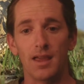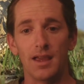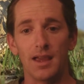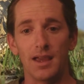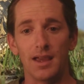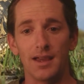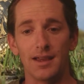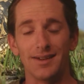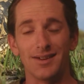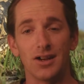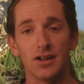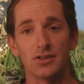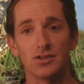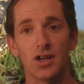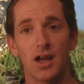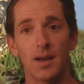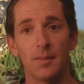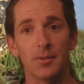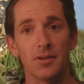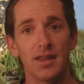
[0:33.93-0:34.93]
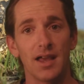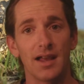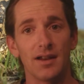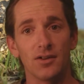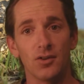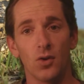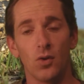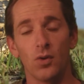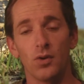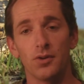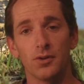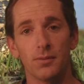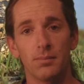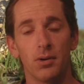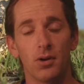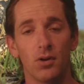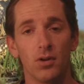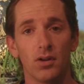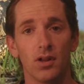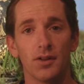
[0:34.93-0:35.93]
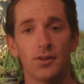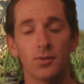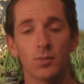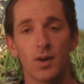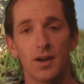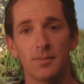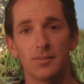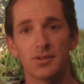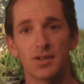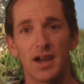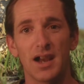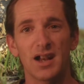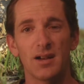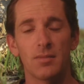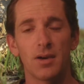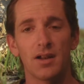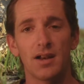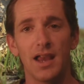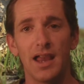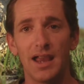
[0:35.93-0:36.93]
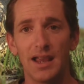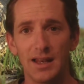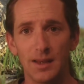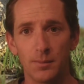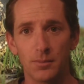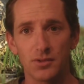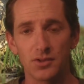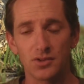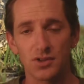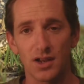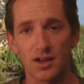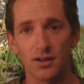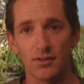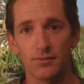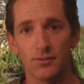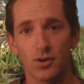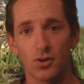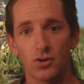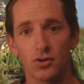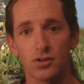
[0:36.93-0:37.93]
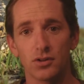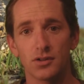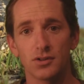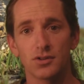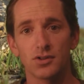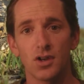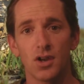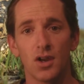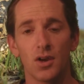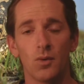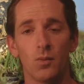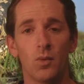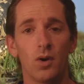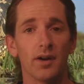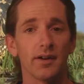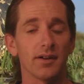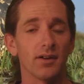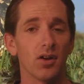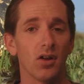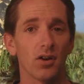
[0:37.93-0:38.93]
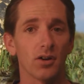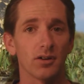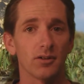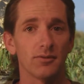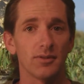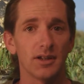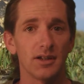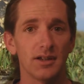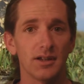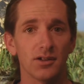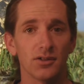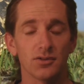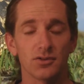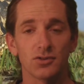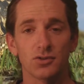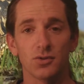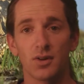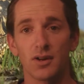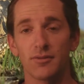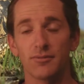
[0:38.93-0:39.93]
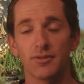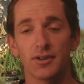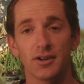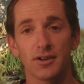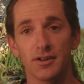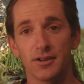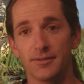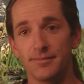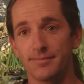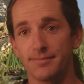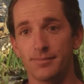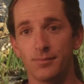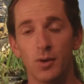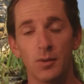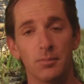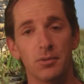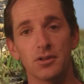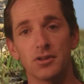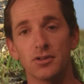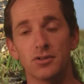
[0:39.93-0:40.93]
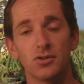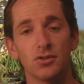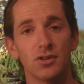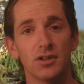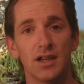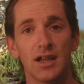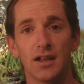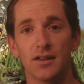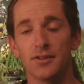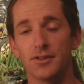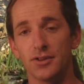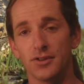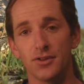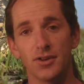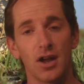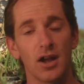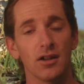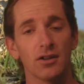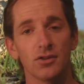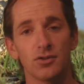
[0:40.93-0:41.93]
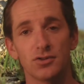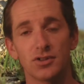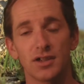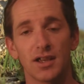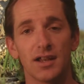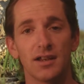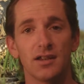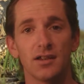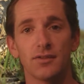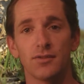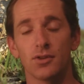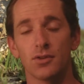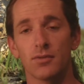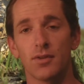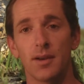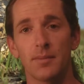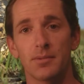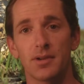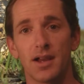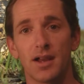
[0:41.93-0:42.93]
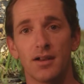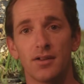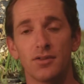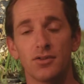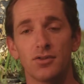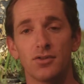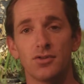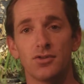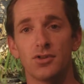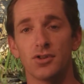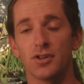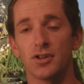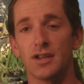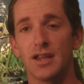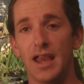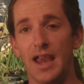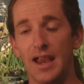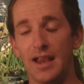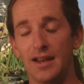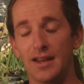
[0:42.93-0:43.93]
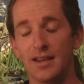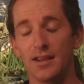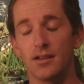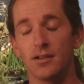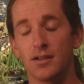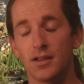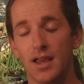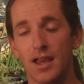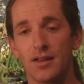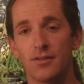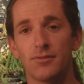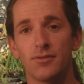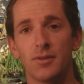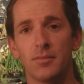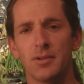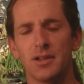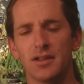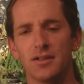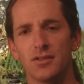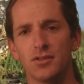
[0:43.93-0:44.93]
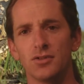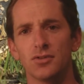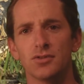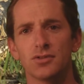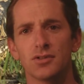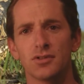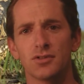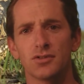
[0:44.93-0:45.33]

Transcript: And on top of that, an older poll on the website, about 80% of voters wanted longer videos. So I figured we'll put the two together. You're not losing any of your reptile news, you're gaining amphibian news.